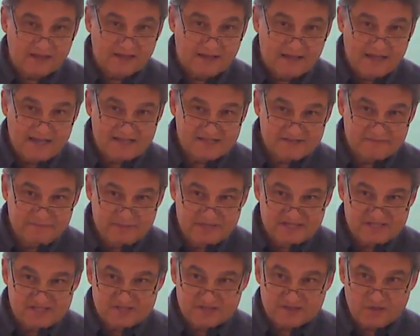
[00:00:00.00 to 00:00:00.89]
as a
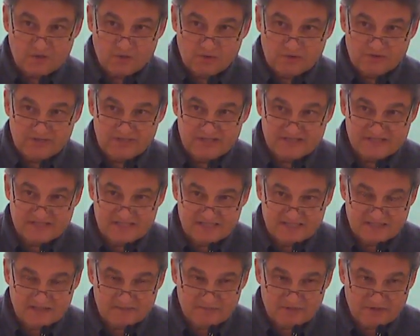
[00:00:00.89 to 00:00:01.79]
business owner, you
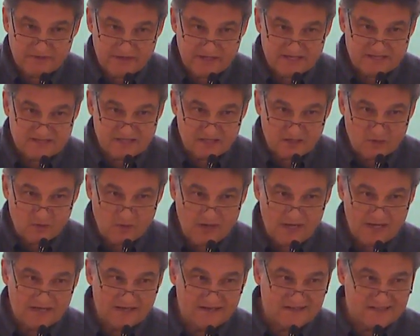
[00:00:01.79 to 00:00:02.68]
see some of the things that go
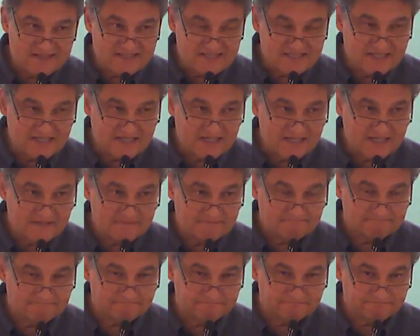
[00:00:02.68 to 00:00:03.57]
on in the city,
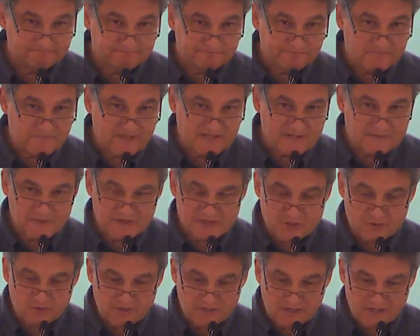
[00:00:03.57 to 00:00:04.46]

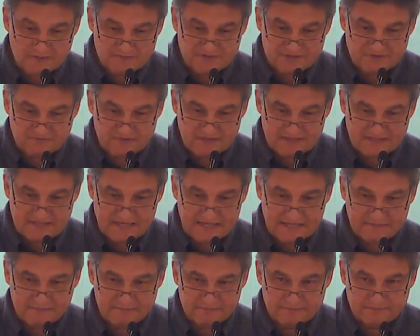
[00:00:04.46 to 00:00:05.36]
especially when it comes to red
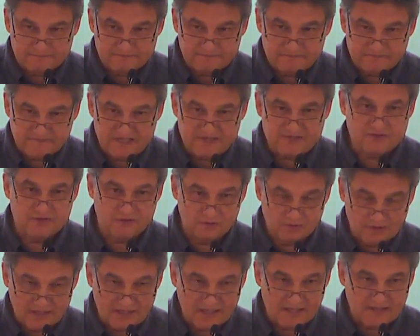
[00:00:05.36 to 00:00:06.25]
tape, that you
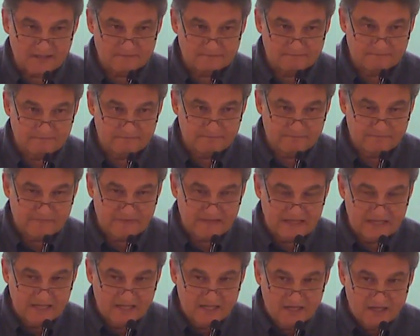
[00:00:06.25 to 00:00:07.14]
don't like.
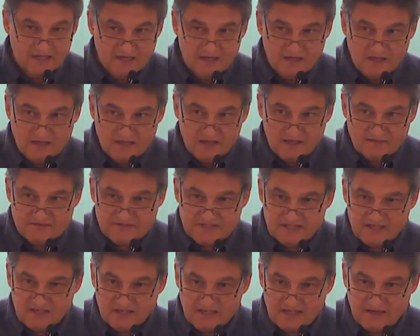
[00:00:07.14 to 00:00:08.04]
I've
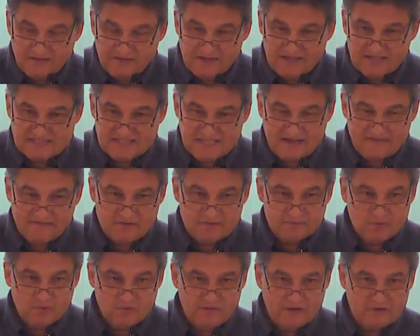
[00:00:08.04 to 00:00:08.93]
seen a lot of things have
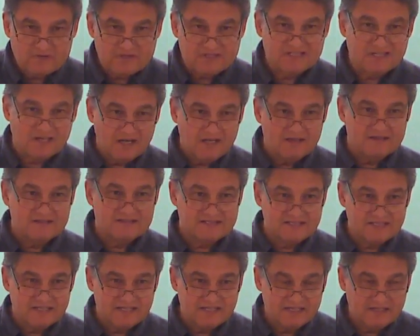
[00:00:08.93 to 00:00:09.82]
to move outside the
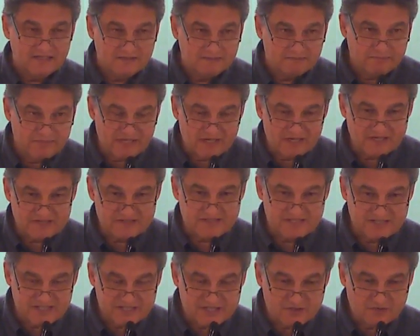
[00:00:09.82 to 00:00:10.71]
city because
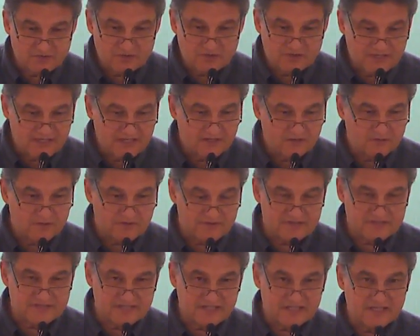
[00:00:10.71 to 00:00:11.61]
they just couldn't deal with
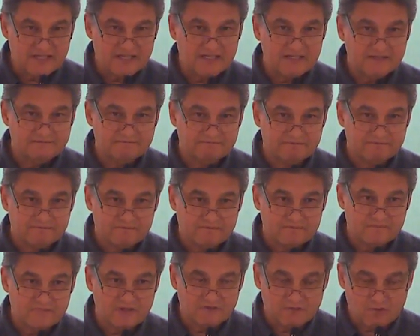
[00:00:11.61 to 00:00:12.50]
the city
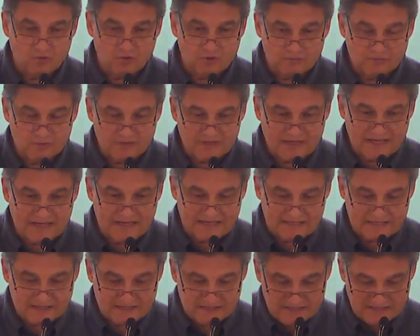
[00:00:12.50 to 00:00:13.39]
of Cornerbrook
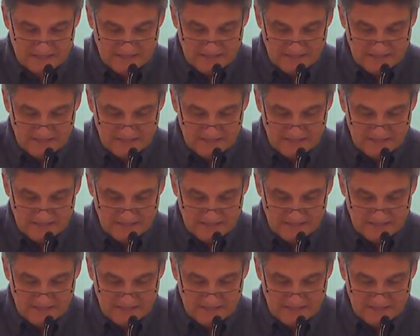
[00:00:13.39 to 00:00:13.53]
and